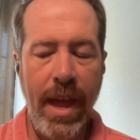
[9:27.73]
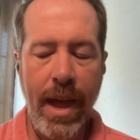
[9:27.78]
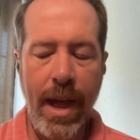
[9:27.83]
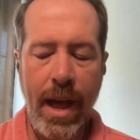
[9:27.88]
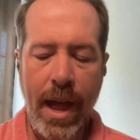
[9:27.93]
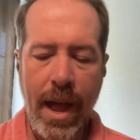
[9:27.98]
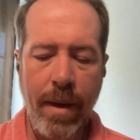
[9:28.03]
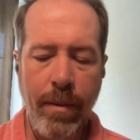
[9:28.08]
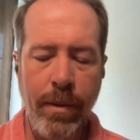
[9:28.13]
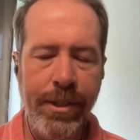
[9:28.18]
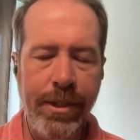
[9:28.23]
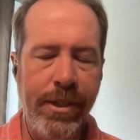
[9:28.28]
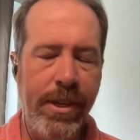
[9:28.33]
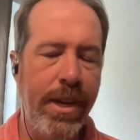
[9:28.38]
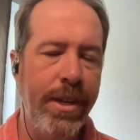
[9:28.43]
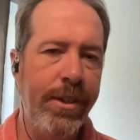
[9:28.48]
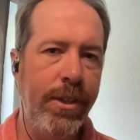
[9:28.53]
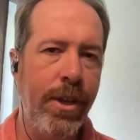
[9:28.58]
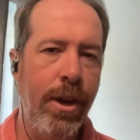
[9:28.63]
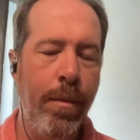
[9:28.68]
I would say
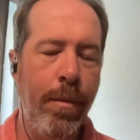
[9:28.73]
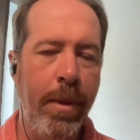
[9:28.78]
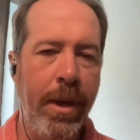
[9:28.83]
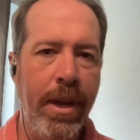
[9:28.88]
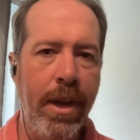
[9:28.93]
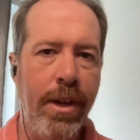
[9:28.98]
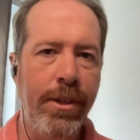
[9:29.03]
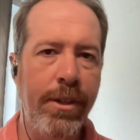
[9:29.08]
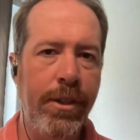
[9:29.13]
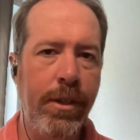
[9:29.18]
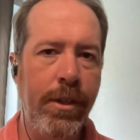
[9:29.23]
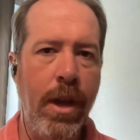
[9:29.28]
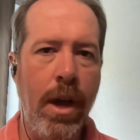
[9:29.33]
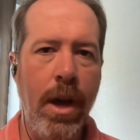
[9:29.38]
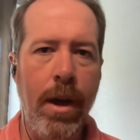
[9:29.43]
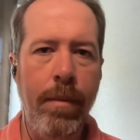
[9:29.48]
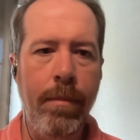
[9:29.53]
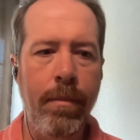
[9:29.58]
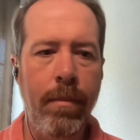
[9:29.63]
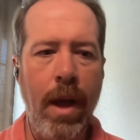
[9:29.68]
so because
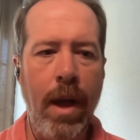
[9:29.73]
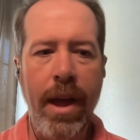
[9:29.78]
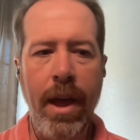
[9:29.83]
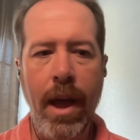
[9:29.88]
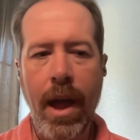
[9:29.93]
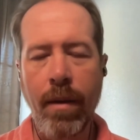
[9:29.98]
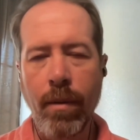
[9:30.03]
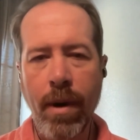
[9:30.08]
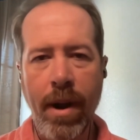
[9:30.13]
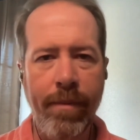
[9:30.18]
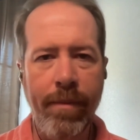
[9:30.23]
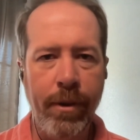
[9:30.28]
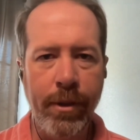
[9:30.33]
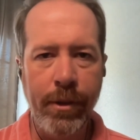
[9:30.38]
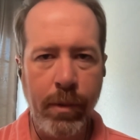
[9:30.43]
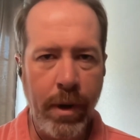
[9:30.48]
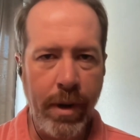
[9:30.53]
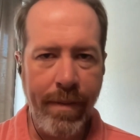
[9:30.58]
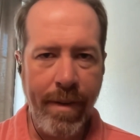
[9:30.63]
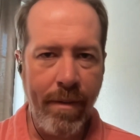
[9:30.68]
I reference
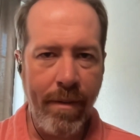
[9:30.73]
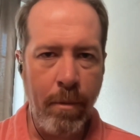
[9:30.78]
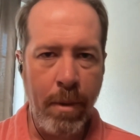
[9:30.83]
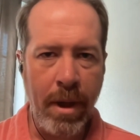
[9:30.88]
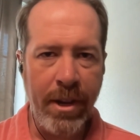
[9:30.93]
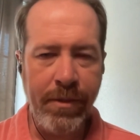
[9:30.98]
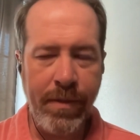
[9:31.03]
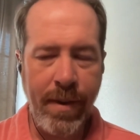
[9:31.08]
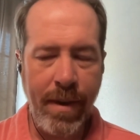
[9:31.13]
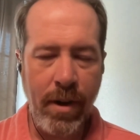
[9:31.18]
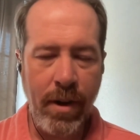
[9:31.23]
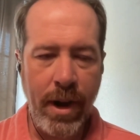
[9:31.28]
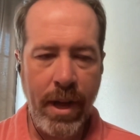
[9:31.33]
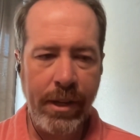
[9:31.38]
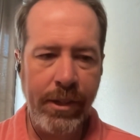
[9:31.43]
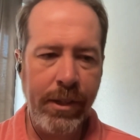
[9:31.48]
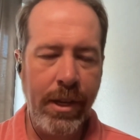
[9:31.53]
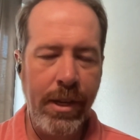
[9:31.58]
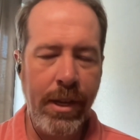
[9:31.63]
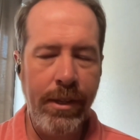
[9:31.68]
one of everybody's favorite
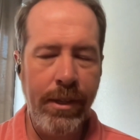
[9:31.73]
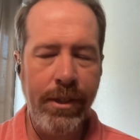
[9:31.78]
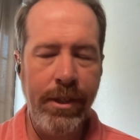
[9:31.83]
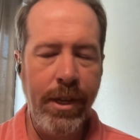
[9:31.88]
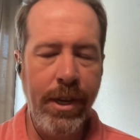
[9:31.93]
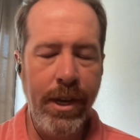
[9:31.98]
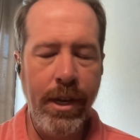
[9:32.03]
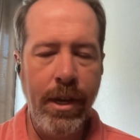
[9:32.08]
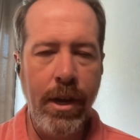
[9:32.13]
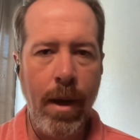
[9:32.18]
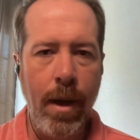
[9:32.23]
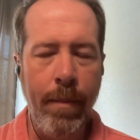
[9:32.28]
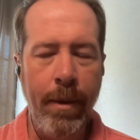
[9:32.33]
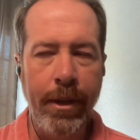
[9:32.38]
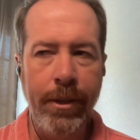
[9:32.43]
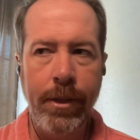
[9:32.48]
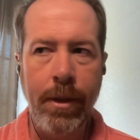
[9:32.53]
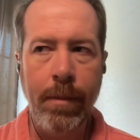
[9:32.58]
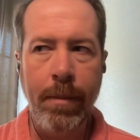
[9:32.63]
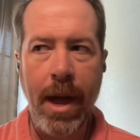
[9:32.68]
XKCD
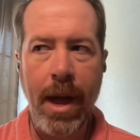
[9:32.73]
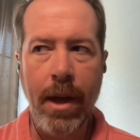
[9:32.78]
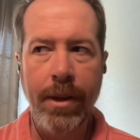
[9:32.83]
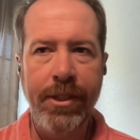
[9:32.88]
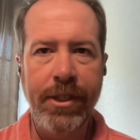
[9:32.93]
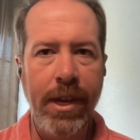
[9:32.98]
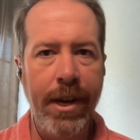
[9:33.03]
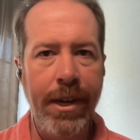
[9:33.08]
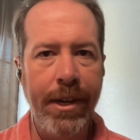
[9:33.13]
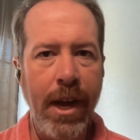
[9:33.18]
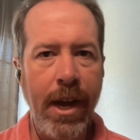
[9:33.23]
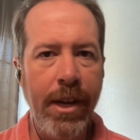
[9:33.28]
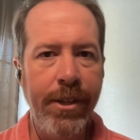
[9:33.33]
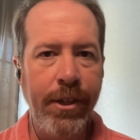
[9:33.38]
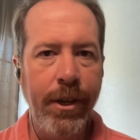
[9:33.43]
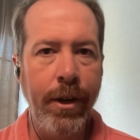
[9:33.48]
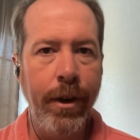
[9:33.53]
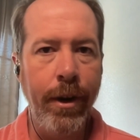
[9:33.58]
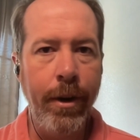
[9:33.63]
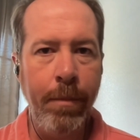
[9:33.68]
comics about
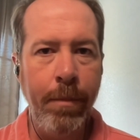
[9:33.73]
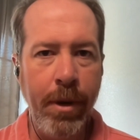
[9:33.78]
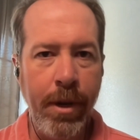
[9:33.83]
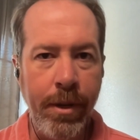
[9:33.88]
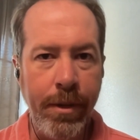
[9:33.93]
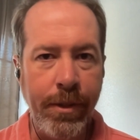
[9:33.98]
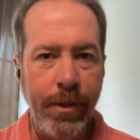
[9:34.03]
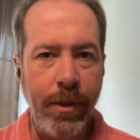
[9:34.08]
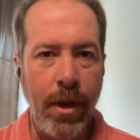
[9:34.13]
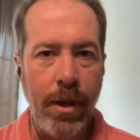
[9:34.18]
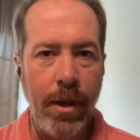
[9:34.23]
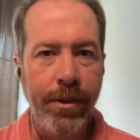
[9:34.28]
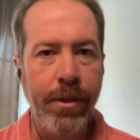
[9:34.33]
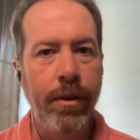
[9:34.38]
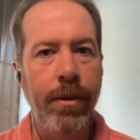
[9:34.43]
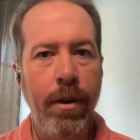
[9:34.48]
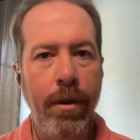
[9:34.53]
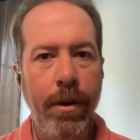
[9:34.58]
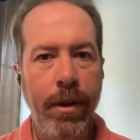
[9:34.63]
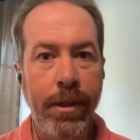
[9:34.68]
sanitizing your inputs, also
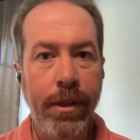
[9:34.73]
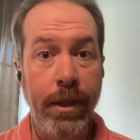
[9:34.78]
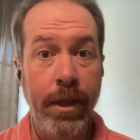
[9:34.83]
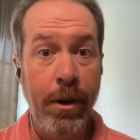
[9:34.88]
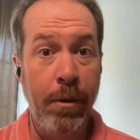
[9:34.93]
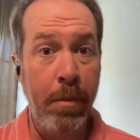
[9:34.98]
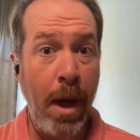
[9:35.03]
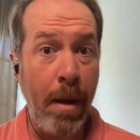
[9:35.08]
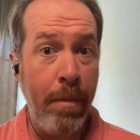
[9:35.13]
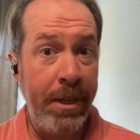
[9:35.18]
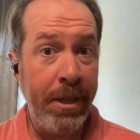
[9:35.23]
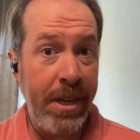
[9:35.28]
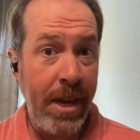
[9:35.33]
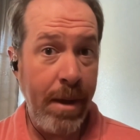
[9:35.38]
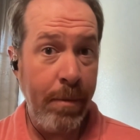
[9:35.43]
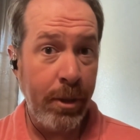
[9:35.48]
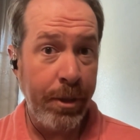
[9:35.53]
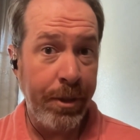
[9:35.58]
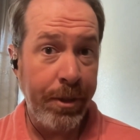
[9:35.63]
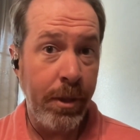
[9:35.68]
known as little Bobby
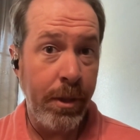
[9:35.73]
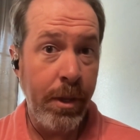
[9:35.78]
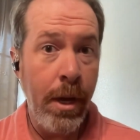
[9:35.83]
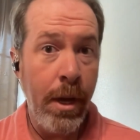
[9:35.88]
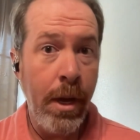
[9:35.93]
tables.